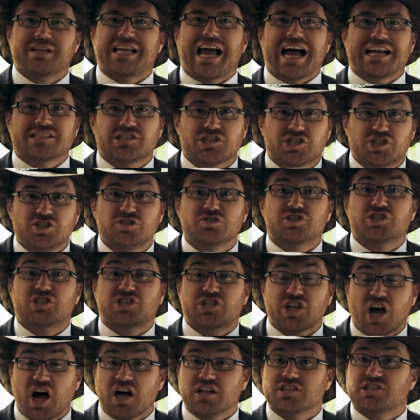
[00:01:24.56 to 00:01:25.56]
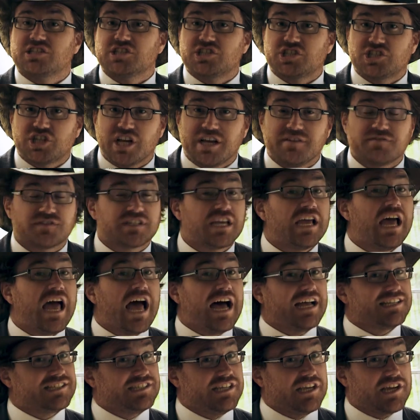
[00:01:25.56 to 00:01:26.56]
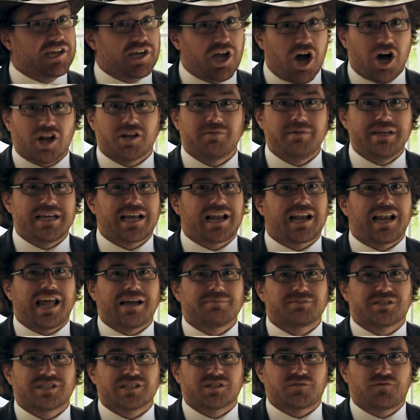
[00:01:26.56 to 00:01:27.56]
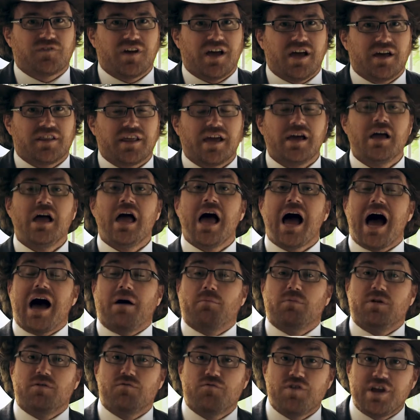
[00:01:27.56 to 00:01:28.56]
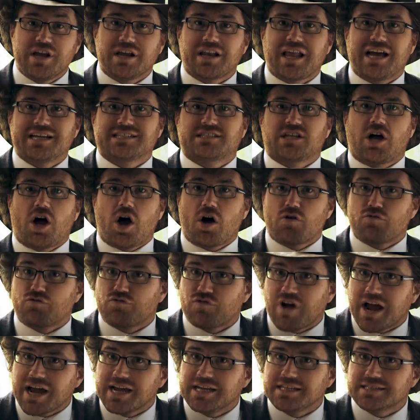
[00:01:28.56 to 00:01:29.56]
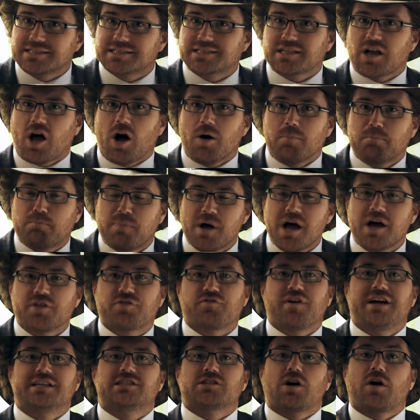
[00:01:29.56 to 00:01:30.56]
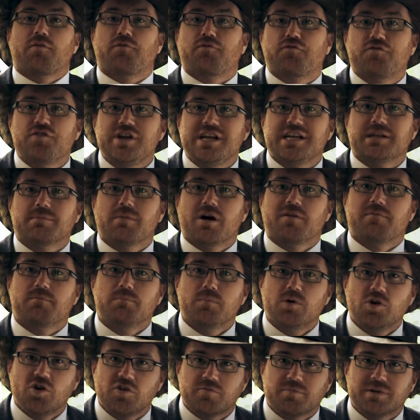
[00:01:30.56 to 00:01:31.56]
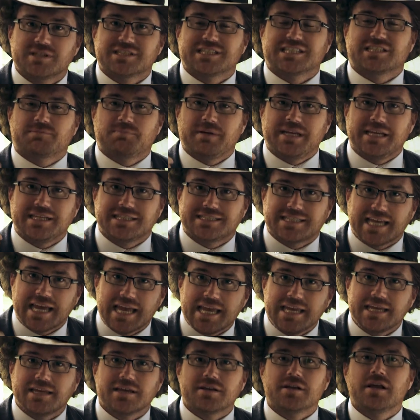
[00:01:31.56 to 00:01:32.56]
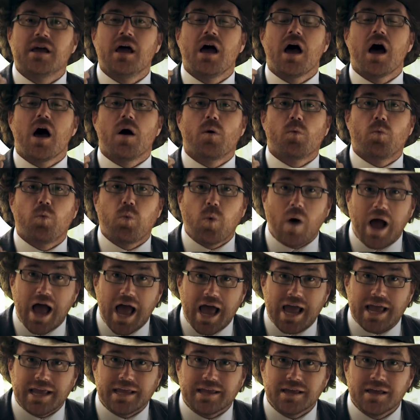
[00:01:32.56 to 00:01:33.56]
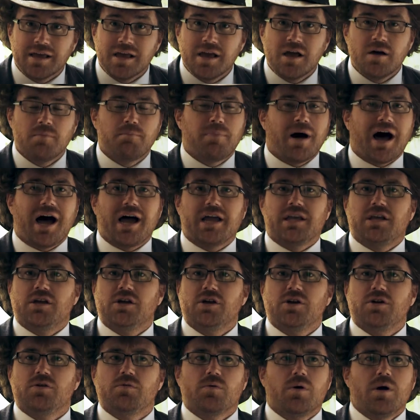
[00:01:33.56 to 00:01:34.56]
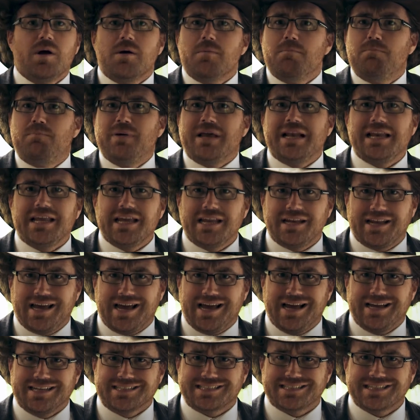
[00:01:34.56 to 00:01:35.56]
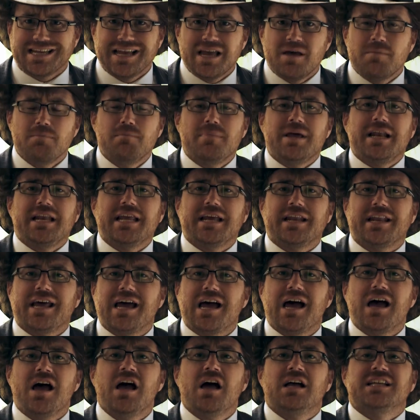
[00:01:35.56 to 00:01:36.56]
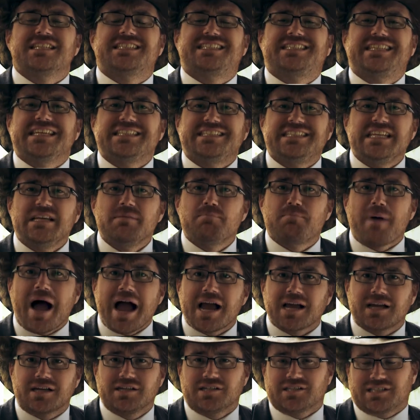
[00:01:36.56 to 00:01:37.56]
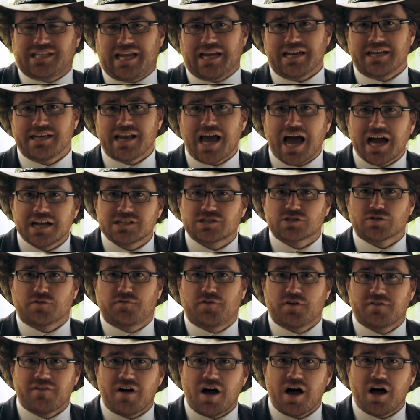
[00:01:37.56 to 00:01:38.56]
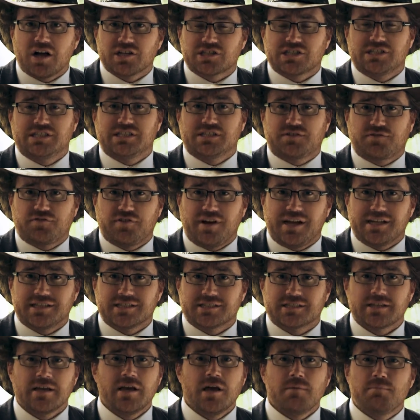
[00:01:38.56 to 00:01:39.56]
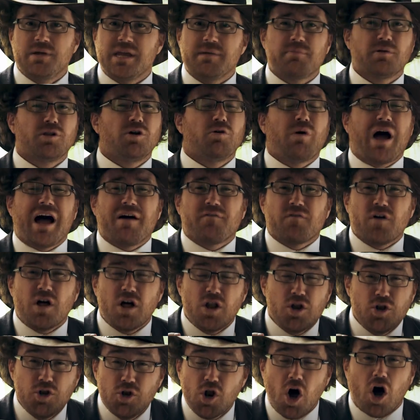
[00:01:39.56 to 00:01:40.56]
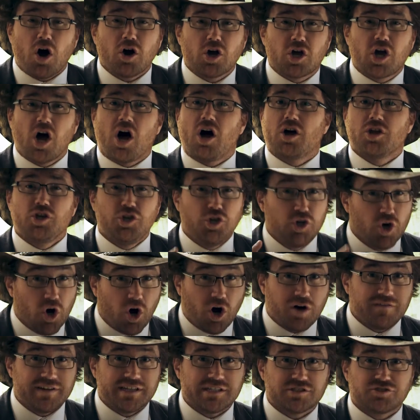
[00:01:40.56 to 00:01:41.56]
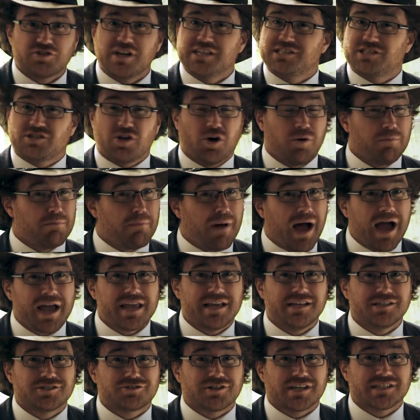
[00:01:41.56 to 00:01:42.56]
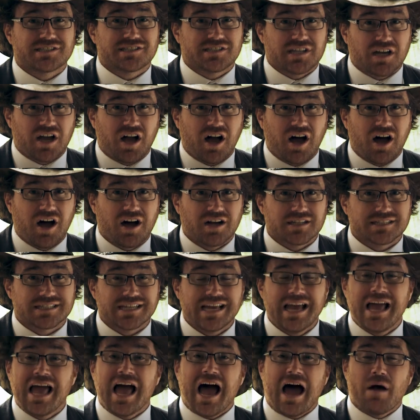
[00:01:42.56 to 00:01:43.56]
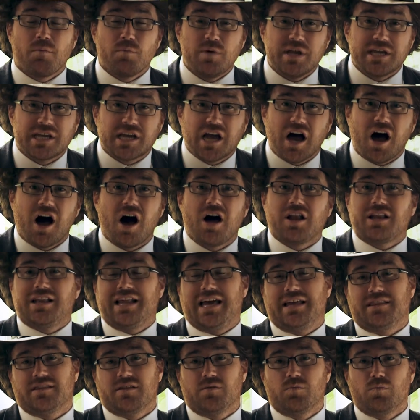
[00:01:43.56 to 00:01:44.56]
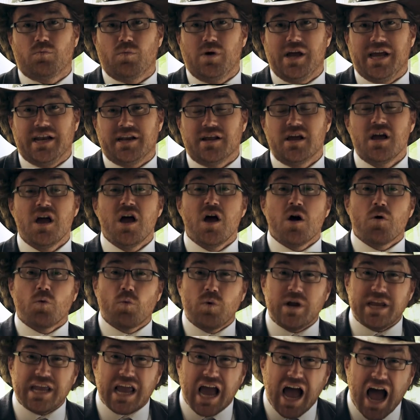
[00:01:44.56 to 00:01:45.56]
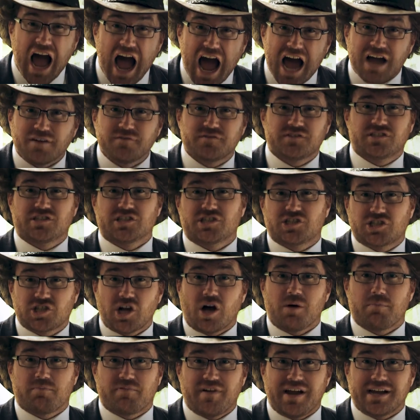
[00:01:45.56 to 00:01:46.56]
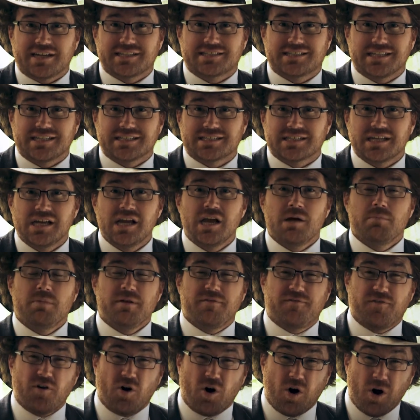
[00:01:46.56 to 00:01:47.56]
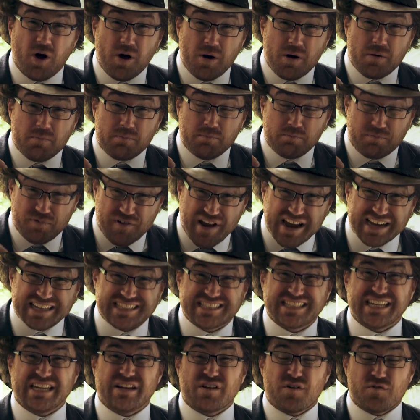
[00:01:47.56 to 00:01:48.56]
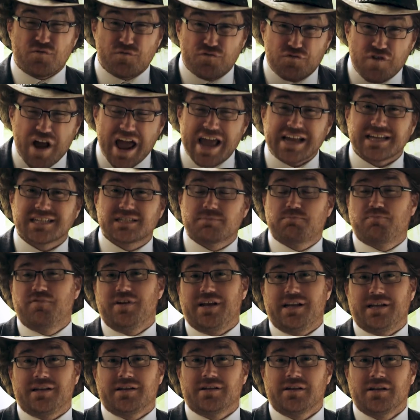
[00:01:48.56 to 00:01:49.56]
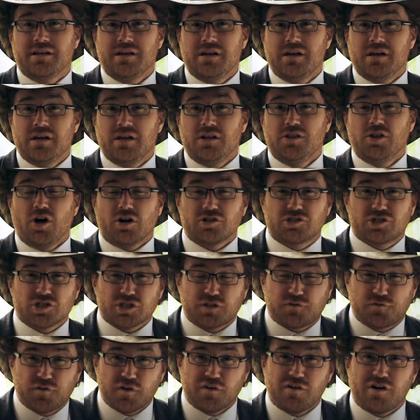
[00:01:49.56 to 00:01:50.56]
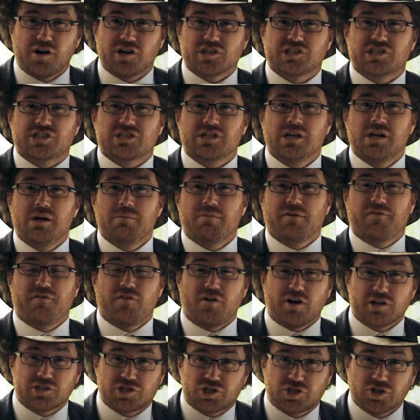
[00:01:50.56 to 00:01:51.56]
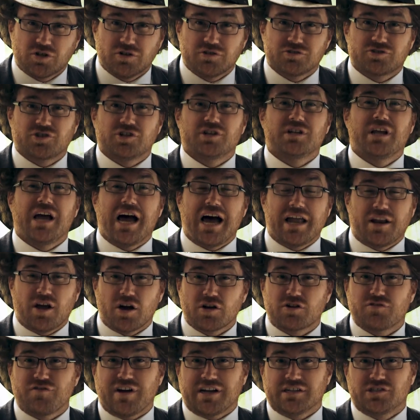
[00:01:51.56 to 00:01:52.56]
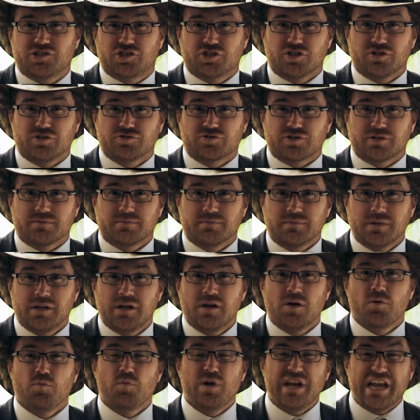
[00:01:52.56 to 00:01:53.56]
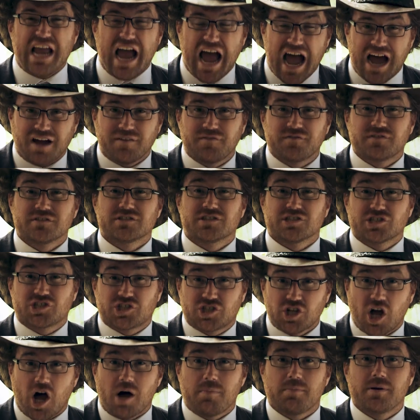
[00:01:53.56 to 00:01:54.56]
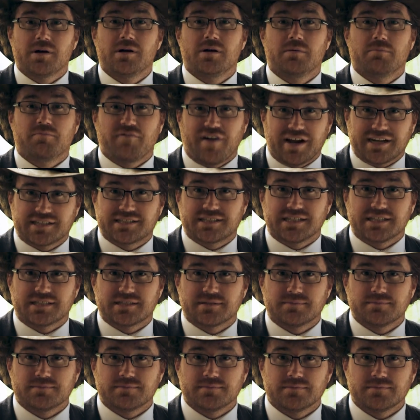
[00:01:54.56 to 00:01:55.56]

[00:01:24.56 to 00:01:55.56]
attitudes start to shift, as the economy collapses further, and we realise that our rights, our birthrights, our freedom of movement is being taken away by who? Billionaires. Millionaire city bankers like Nigel Farage and his friends. People who have not got your interests or my interests at heart. And we can't let them win. We have to stop Brexit before Brexit wrecks Britain. Not just for us, but for our children and our grandchildren. We have to stop Brexit.